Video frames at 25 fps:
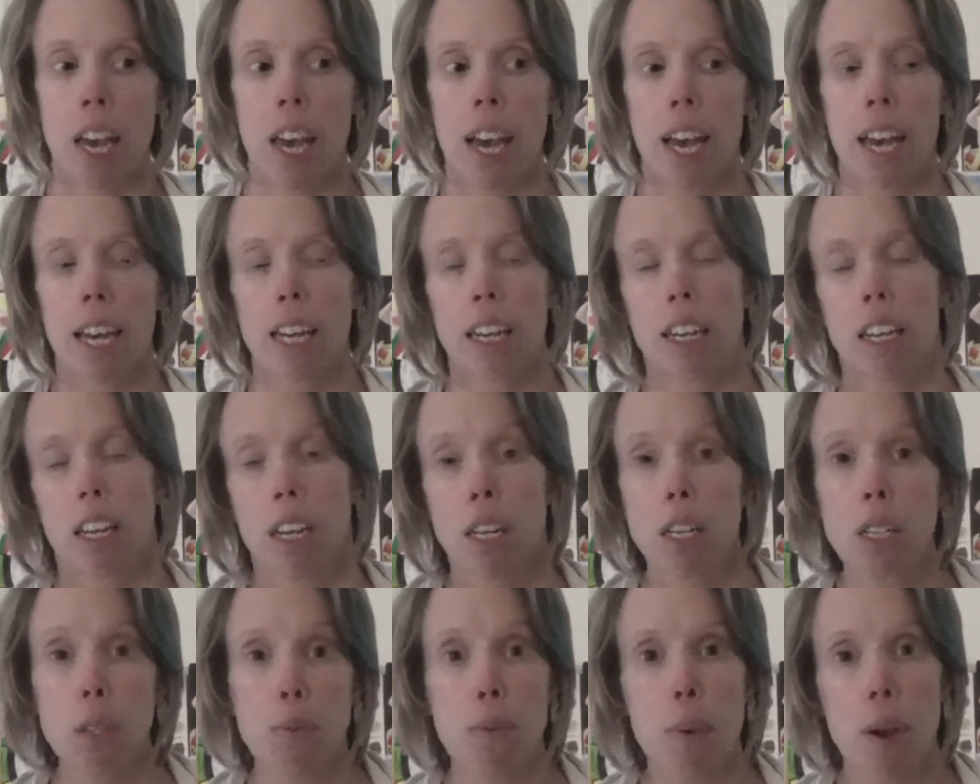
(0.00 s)
And an
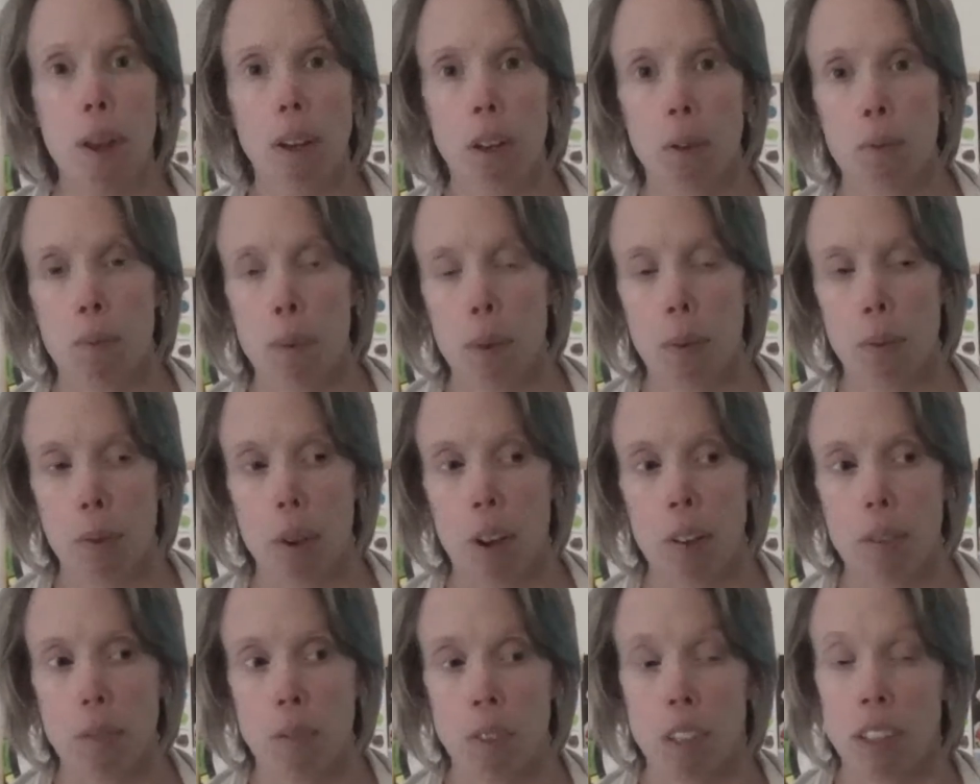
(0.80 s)
independent
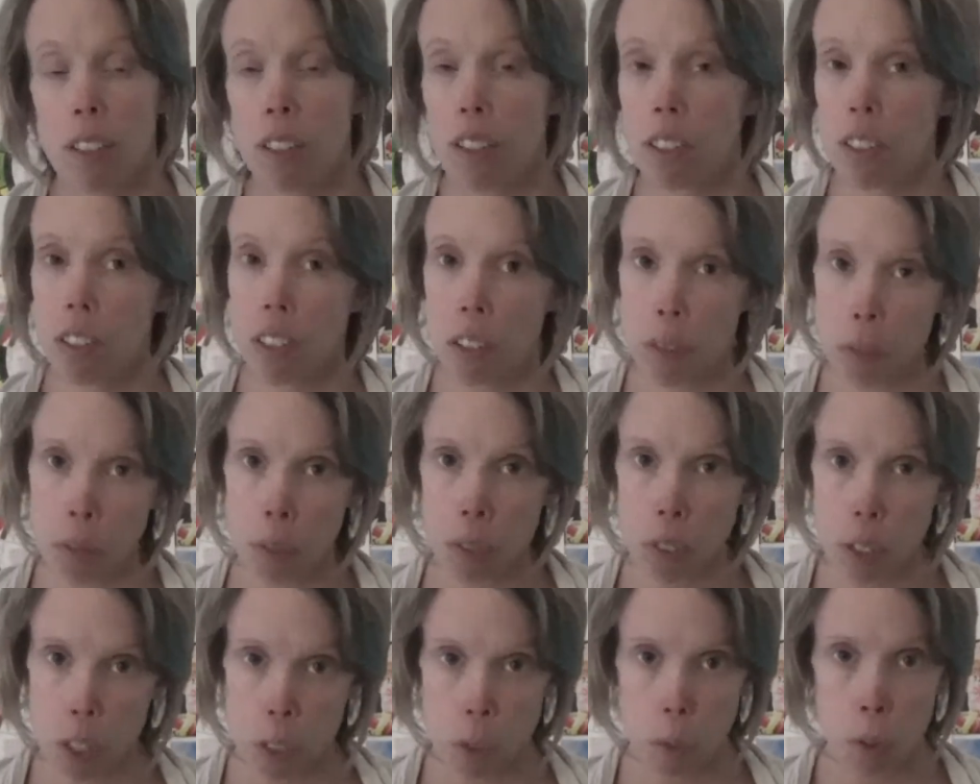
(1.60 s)
midwife is
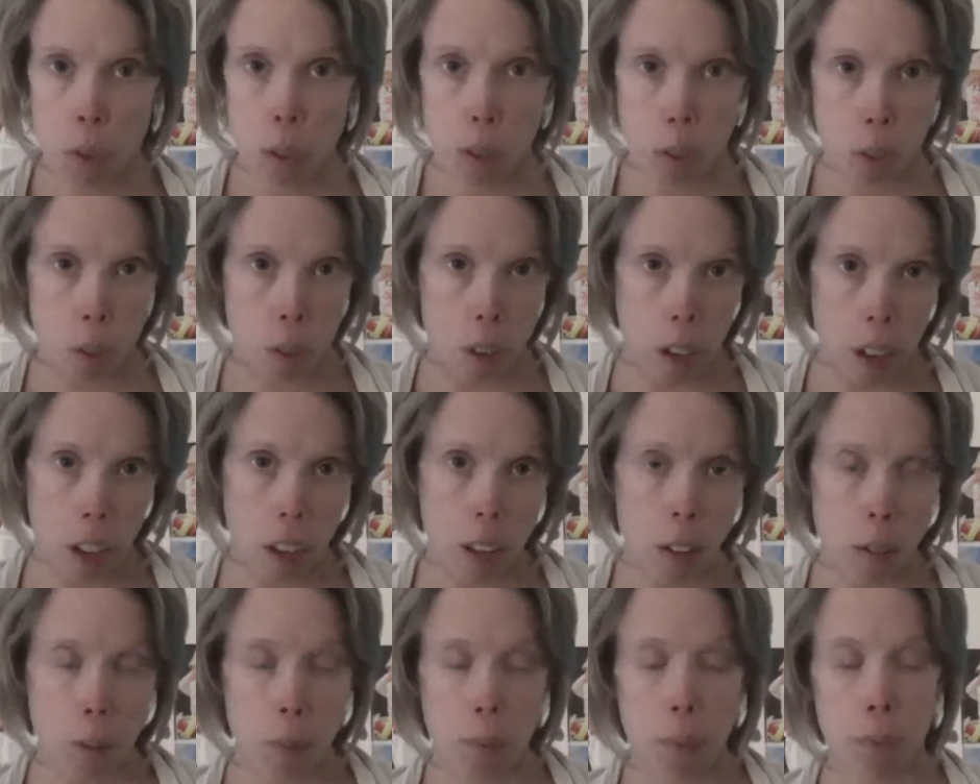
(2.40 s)
different to a
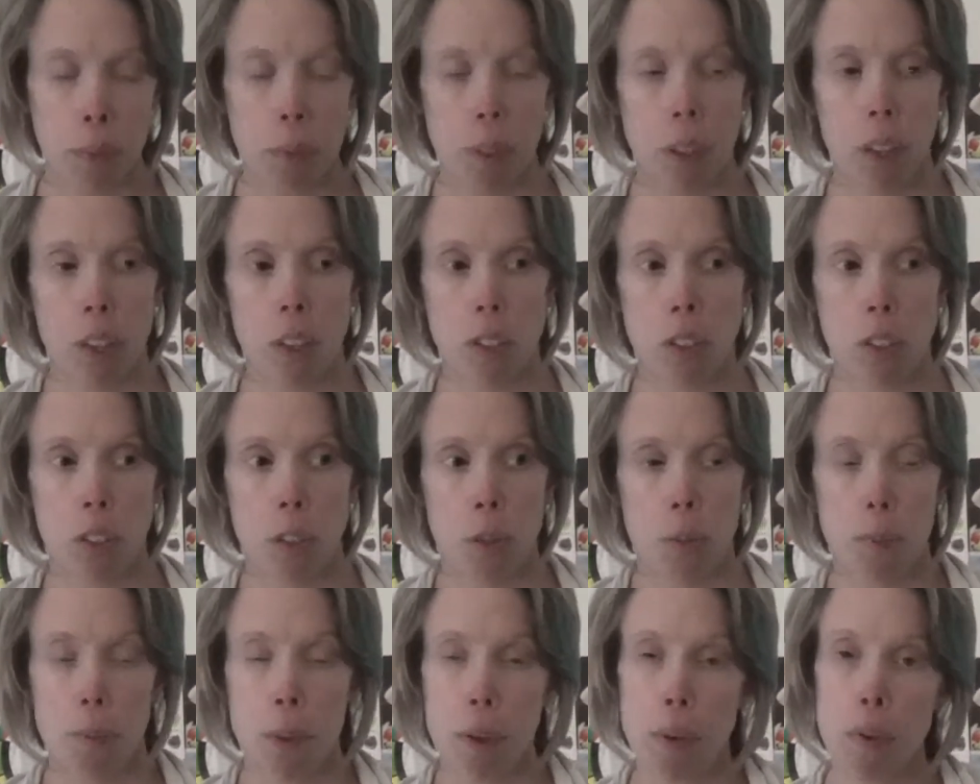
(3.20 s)
doula because
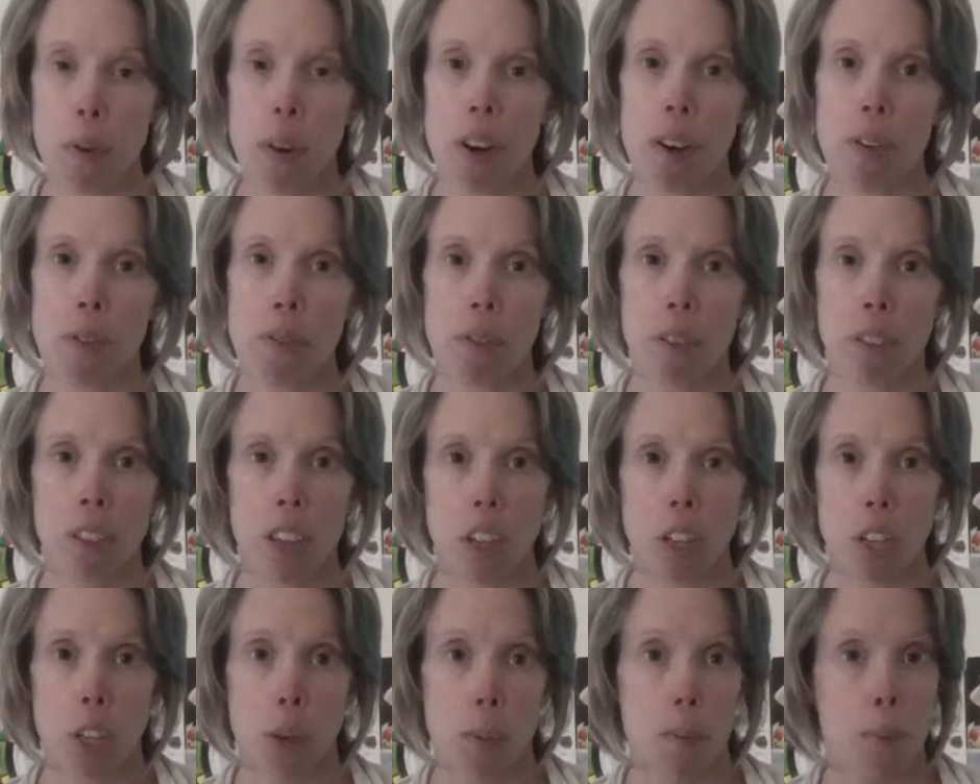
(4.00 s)
the midwife is
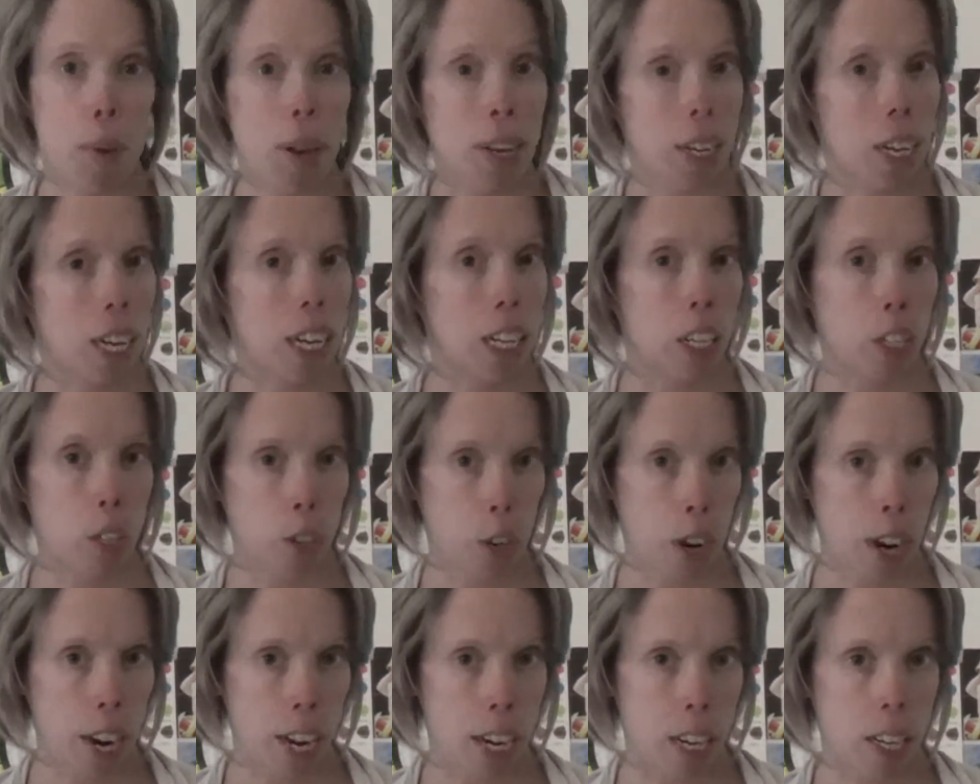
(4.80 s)
actually medically
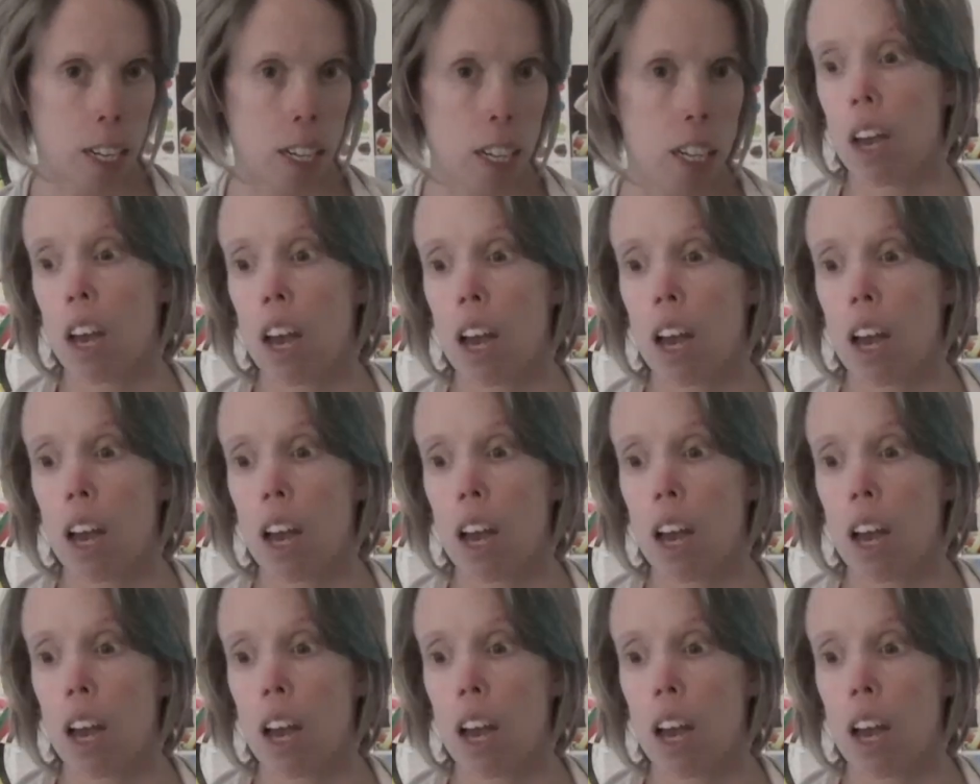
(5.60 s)
trained.